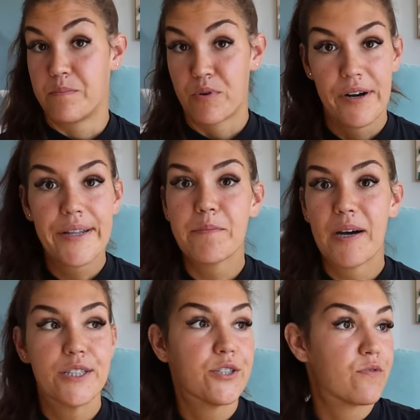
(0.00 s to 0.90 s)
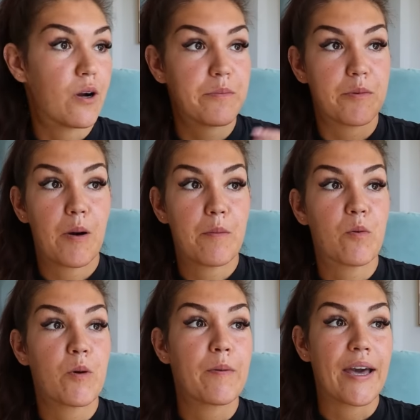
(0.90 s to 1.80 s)
pretty much from the
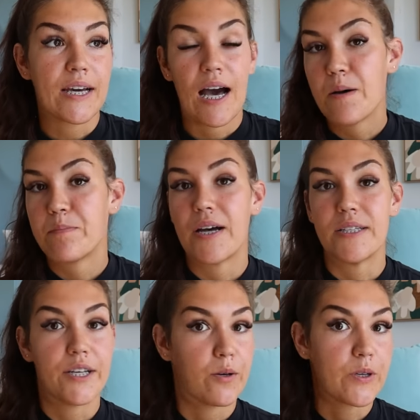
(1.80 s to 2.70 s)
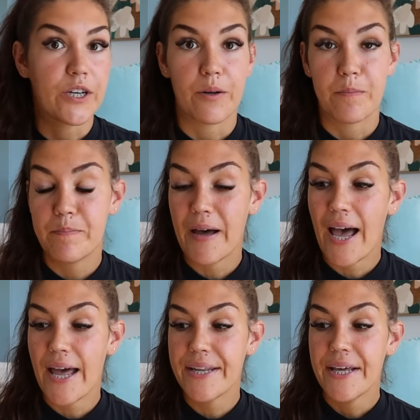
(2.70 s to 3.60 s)
moment we wake up until we go to
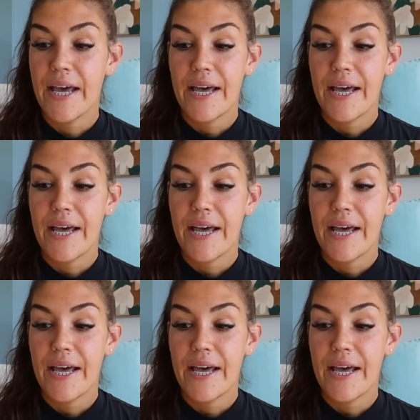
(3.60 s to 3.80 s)
bed.